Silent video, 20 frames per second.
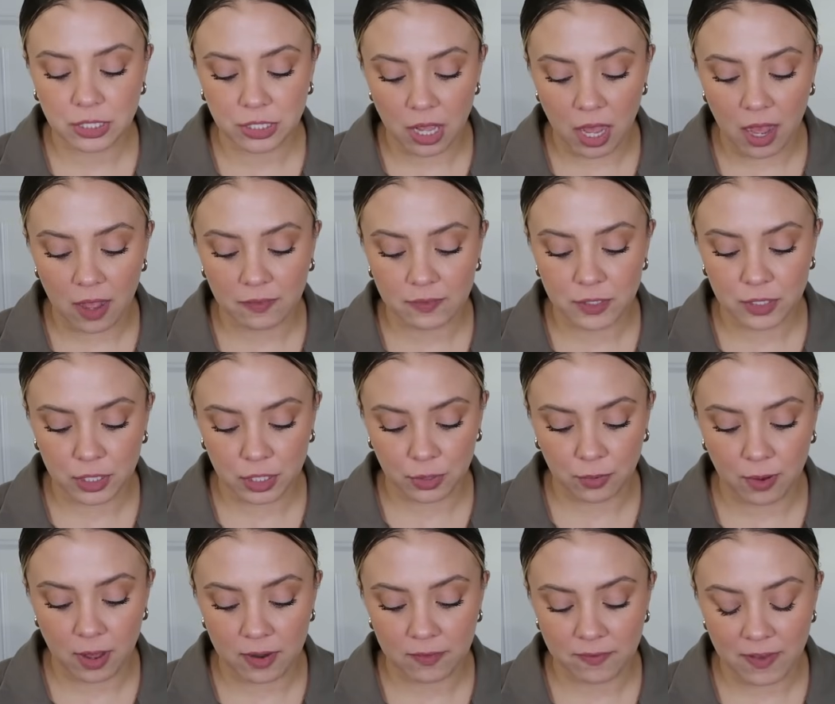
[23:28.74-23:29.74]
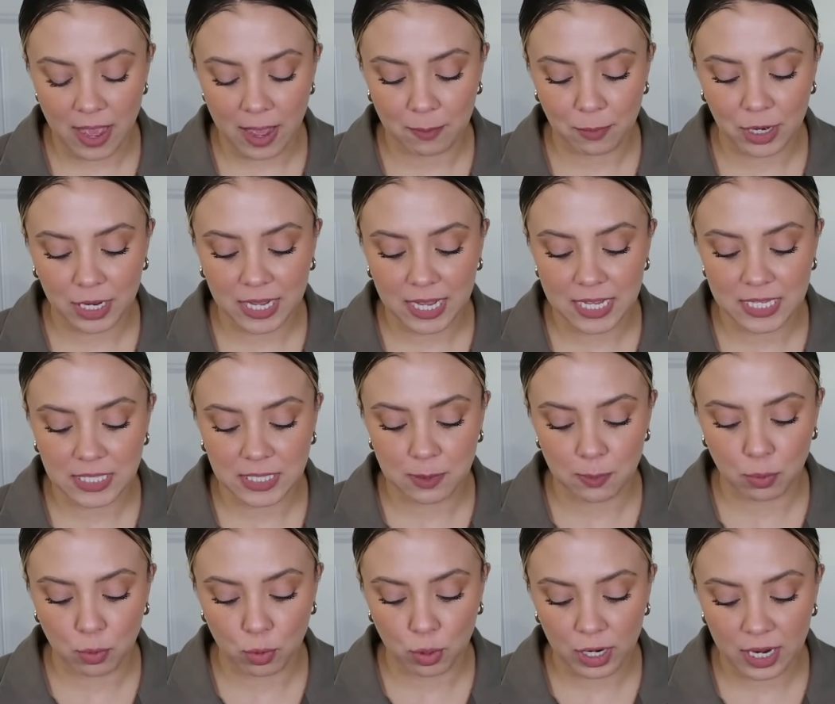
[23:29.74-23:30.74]
soft Luon fabric is
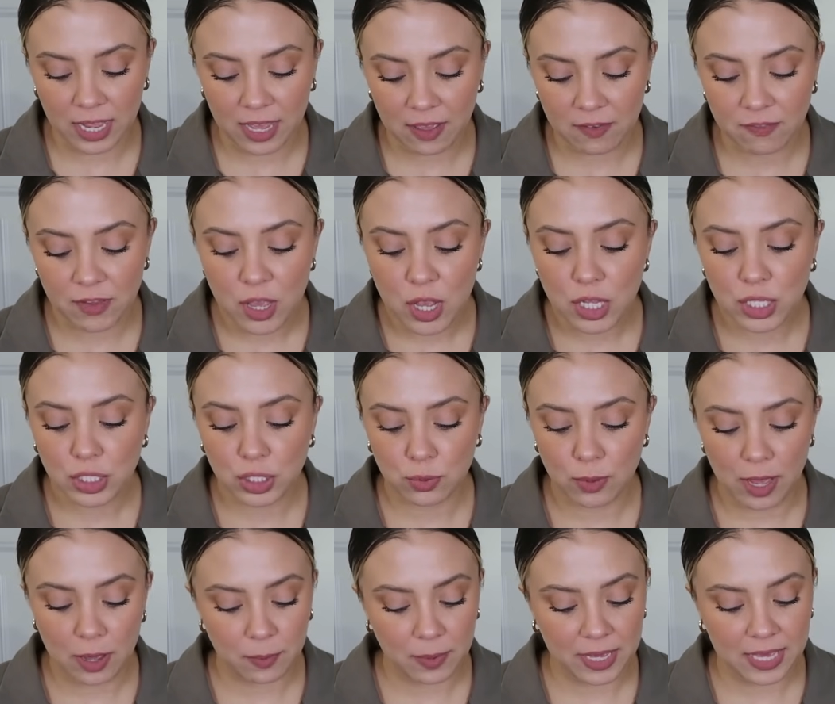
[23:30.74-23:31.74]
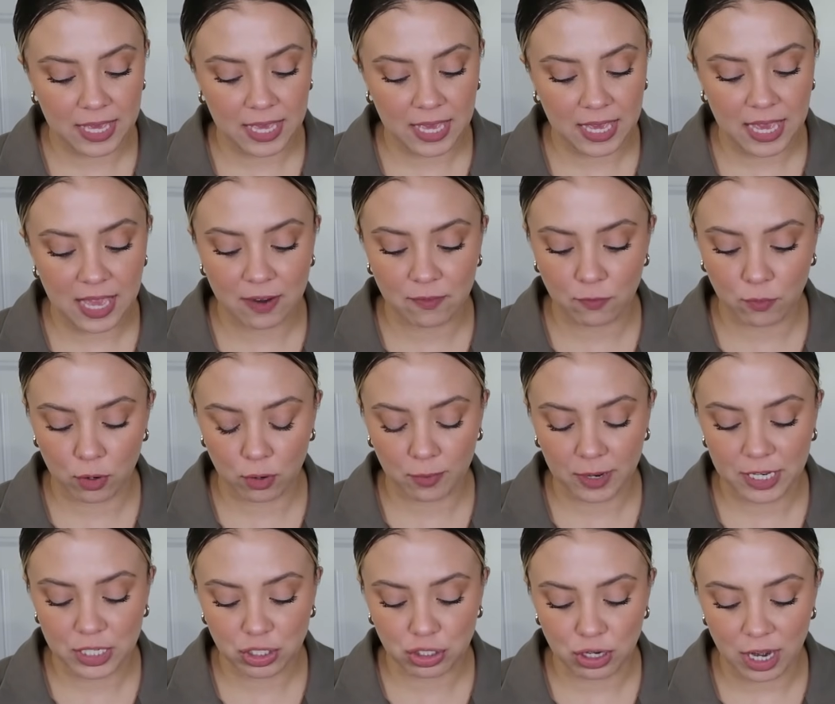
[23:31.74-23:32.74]
supportive, sweat wicking, and
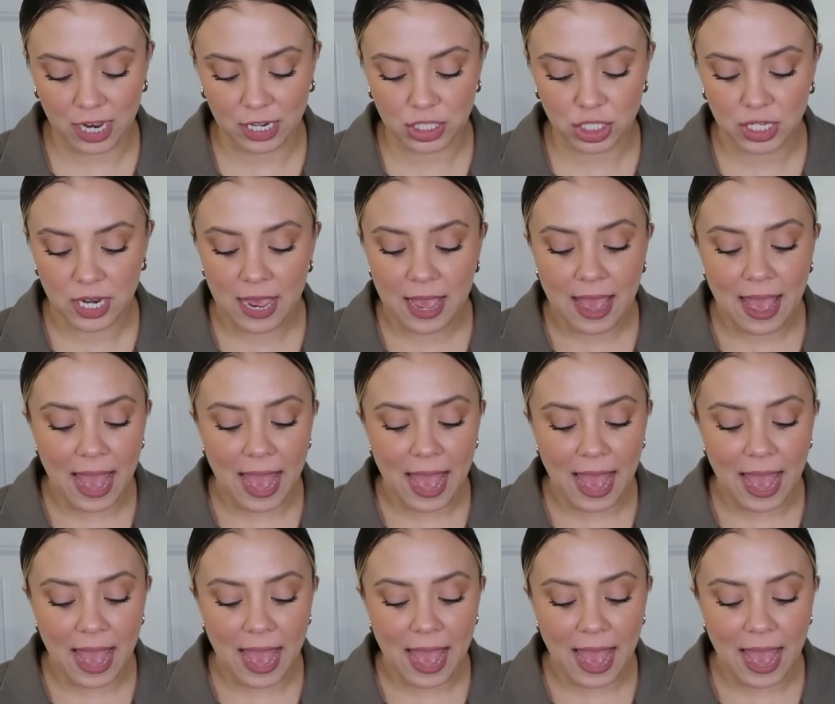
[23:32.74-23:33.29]
four-way stretch.